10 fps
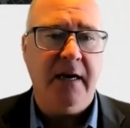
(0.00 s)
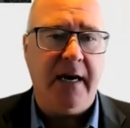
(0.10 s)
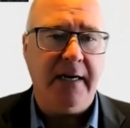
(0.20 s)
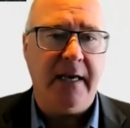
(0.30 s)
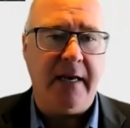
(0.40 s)

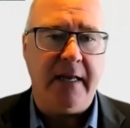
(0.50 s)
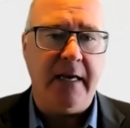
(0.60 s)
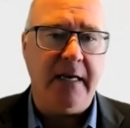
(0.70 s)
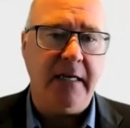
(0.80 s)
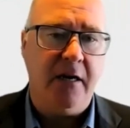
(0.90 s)
uh, get
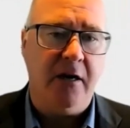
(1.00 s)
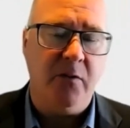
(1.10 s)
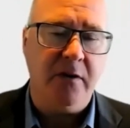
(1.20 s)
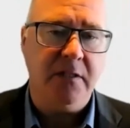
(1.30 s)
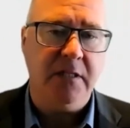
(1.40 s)
hit here
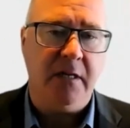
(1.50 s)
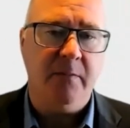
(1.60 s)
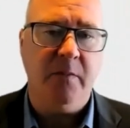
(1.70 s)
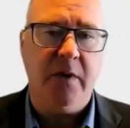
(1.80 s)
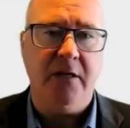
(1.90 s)
with
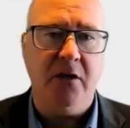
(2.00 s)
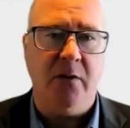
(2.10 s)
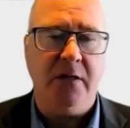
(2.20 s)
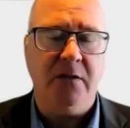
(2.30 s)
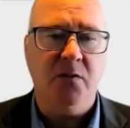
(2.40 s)
some uh,
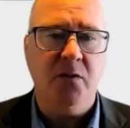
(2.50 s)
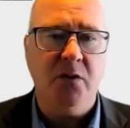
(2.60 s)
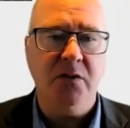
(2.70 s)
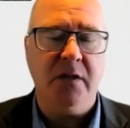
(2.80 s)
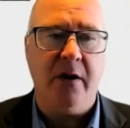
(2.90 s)
US
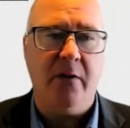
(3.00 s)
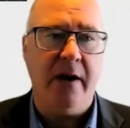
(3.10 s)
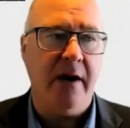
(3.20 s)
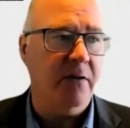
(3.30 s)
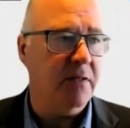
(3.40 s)
rules
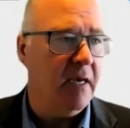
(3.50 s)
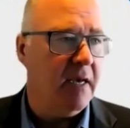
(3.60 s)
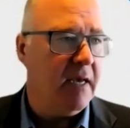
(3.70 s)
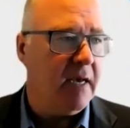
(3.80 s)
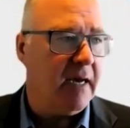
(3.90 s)
around
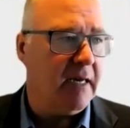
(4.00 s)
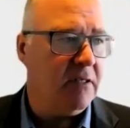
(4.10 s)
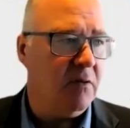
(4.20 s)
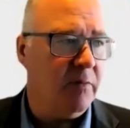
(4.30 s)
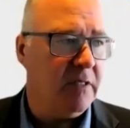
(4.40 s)
uh,
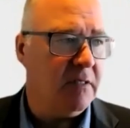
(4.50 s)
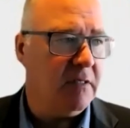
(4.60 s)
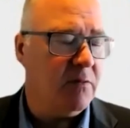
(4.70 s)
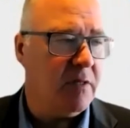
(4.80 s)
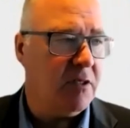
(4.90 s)
doing
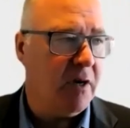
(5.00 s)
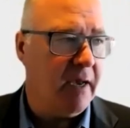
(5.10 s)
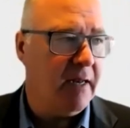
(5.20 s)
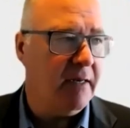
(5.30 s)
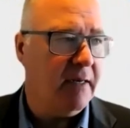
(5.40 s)
business with
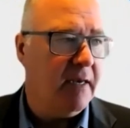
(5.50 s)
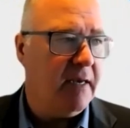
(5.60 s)
China,